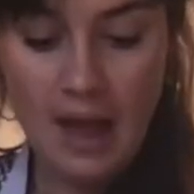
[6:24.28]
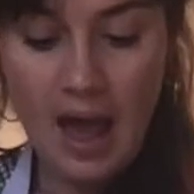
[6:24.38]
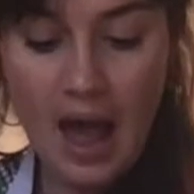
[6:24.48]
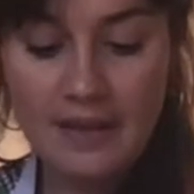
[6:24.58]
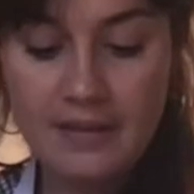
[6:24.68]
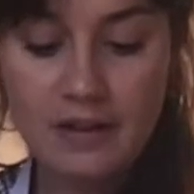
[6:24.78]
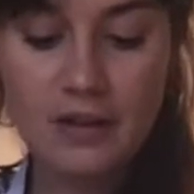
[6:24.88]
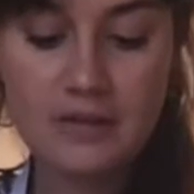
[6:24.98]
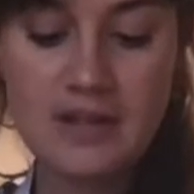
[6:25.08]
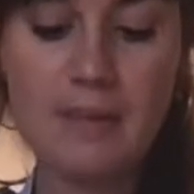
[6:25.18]
And
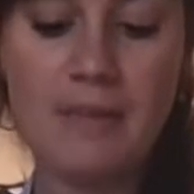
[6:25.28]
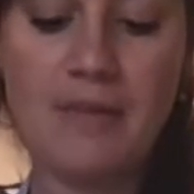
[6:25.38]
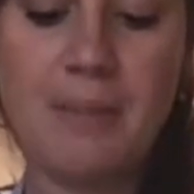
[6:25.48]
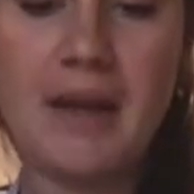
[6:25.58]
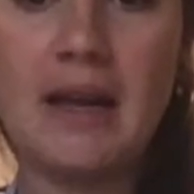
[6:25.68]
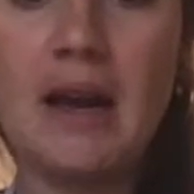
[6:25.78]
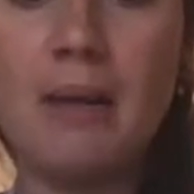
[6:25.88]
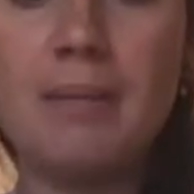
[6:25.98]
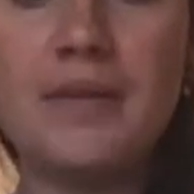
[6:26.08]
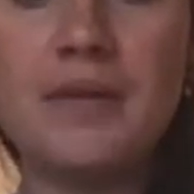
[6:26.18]
some of the bigger
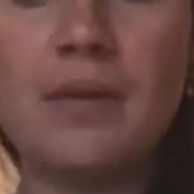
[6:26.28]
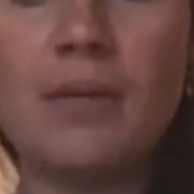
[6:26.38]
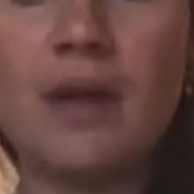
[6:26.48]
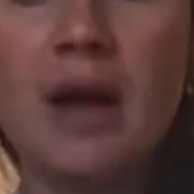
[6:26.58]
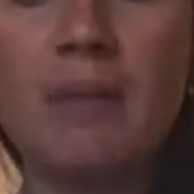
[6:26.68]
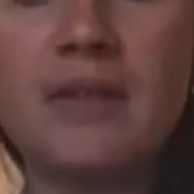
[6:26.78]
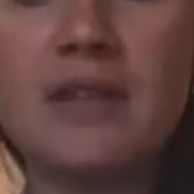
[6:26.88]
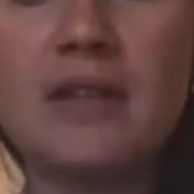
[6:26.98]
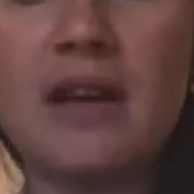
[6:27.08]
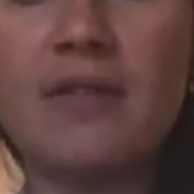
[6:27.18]
lumps will come to the
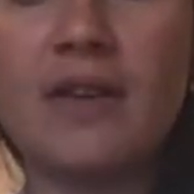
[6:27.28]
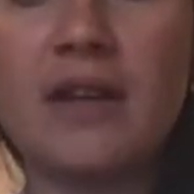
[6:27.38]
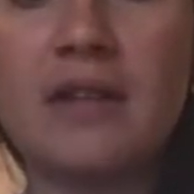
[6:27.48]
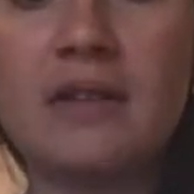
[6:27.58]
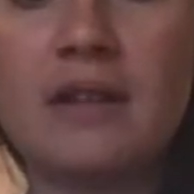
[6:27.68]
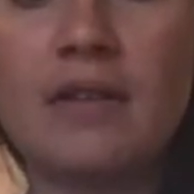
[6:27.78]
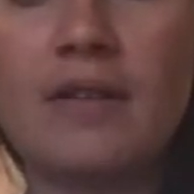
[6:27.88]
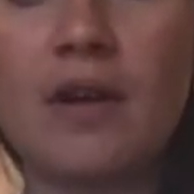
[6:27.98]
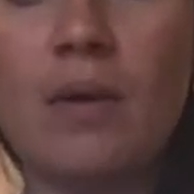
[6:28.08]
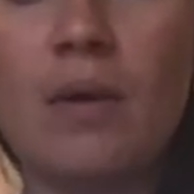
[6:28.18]
surface. So you can
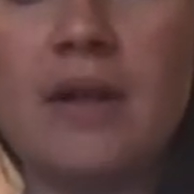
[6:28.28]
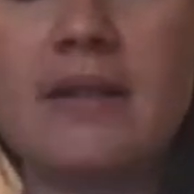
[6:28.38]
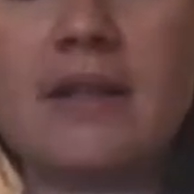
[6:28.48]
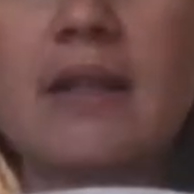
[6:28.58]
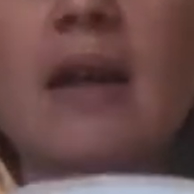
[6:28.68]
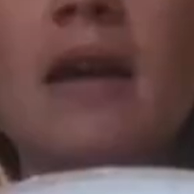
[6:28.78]
quite see that.